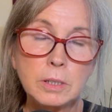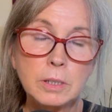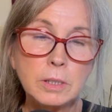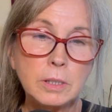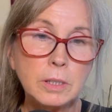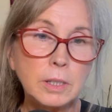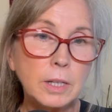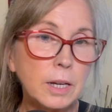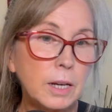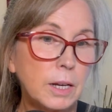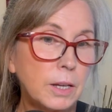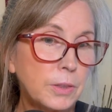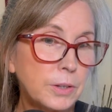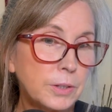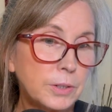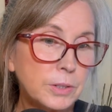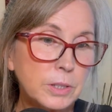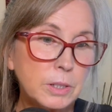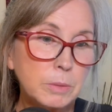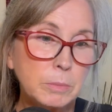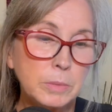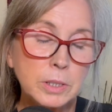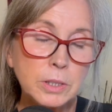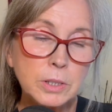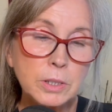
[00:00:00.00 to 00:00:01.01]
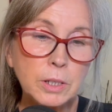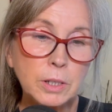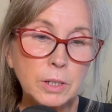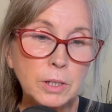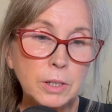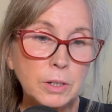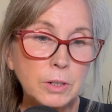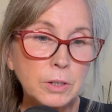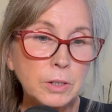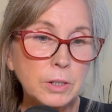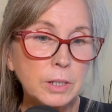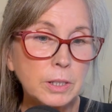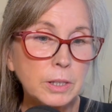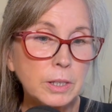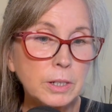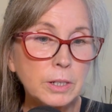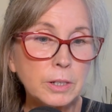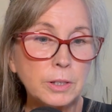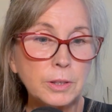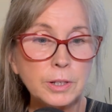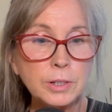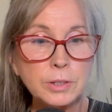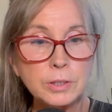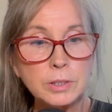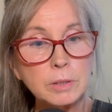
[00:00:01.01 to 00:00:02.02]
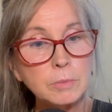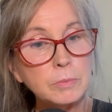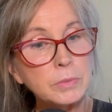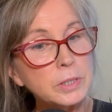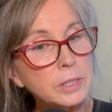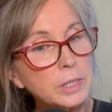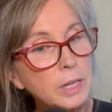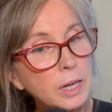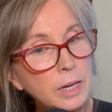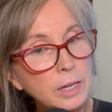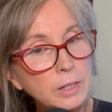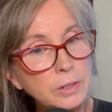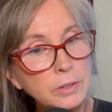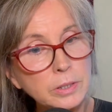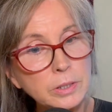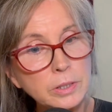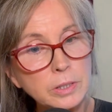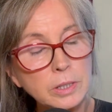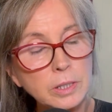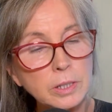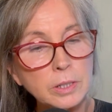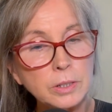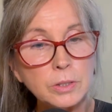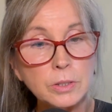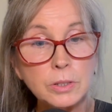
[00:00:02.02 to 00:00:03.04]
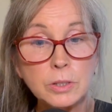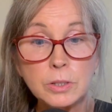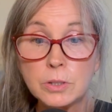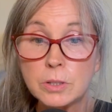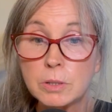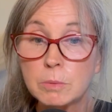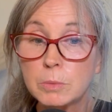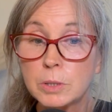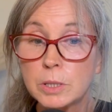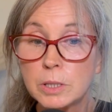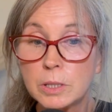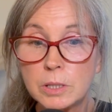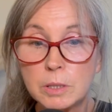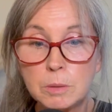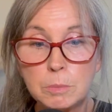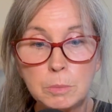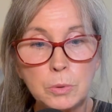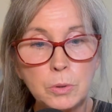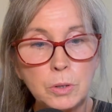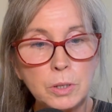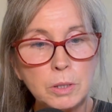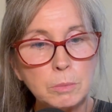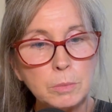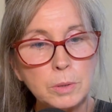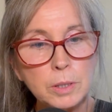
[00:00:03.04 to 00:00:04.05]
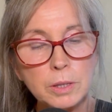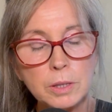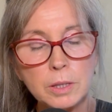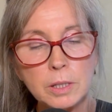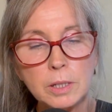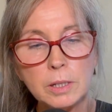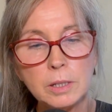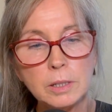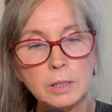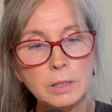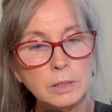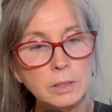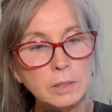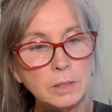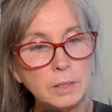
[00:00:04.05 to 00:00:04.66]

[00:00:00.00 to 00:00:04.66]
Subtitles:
yeah, there's some insecurity there. There's some sadness there. There's some disappointment there.